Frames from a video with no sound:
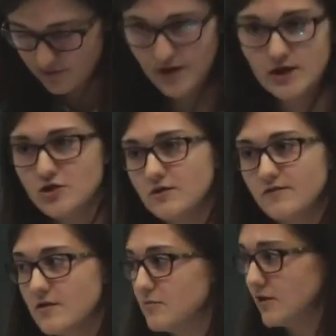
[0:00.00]
ranging
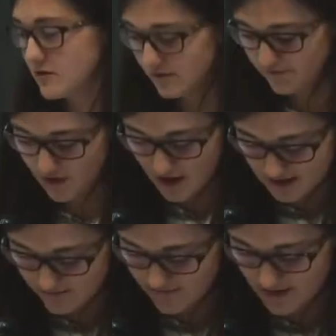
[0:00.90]
from political
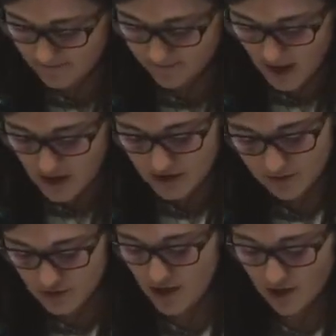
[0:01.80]
philosophy to
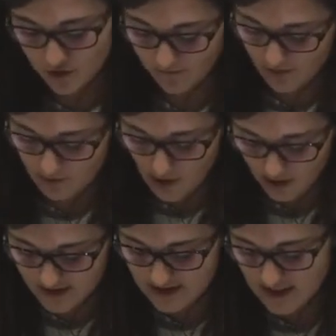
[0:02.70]
international foreign
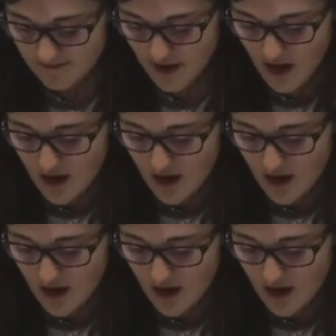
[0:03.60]
policy,